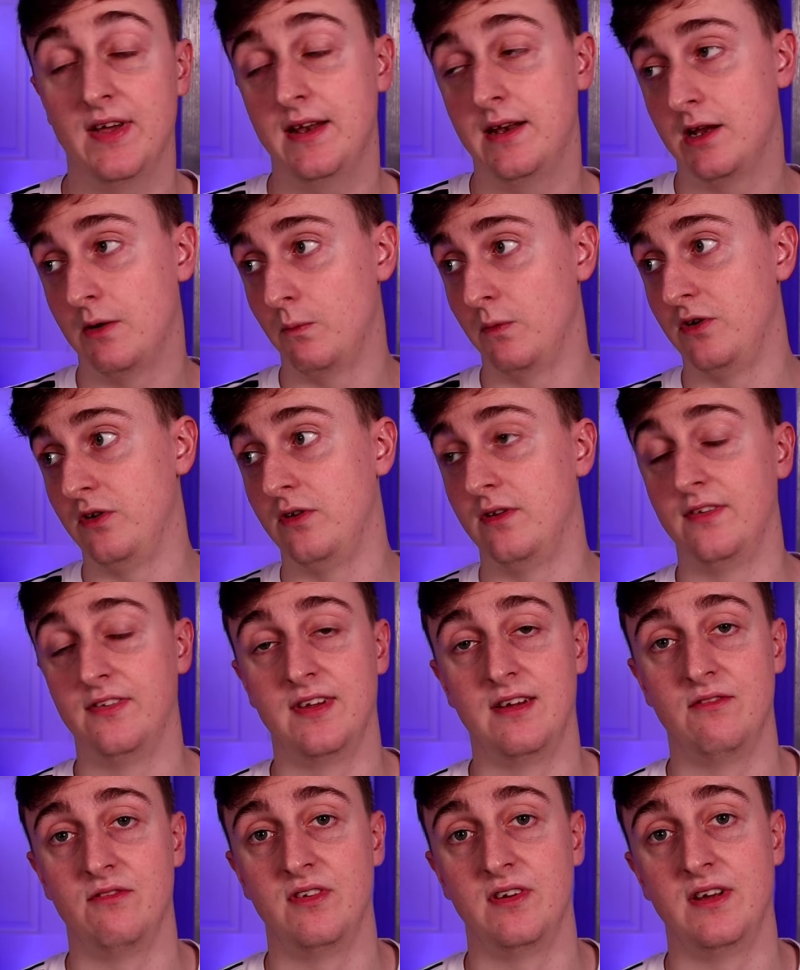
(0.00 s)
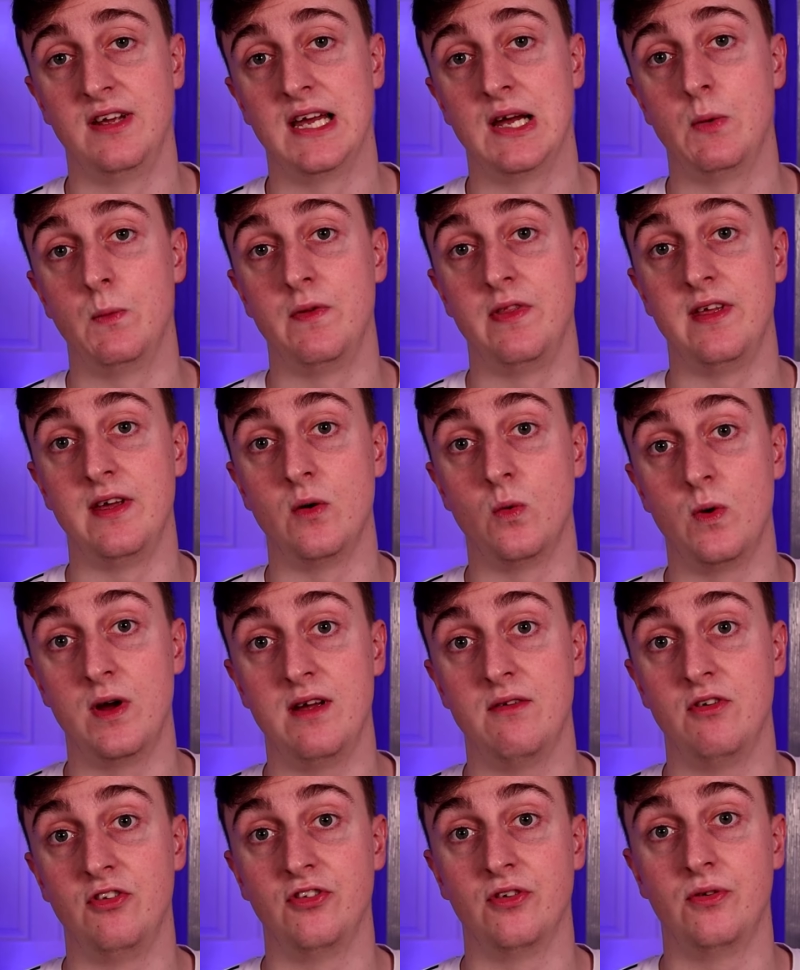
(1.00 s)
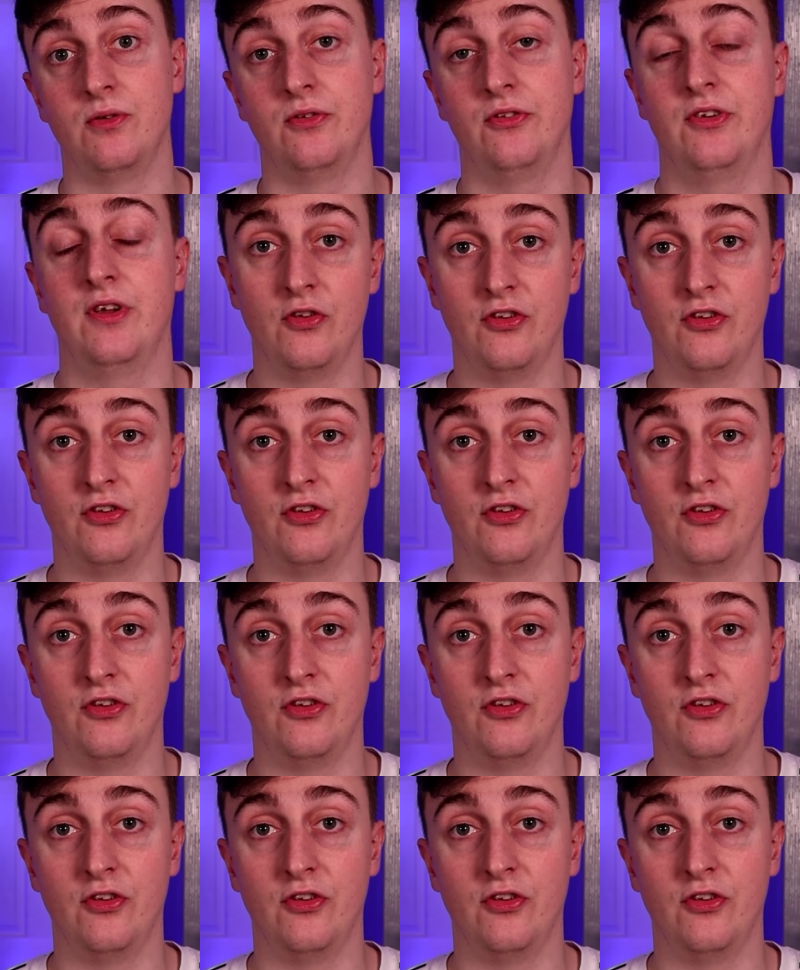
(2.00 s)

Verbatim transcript: And then we do the same thing again with the away results.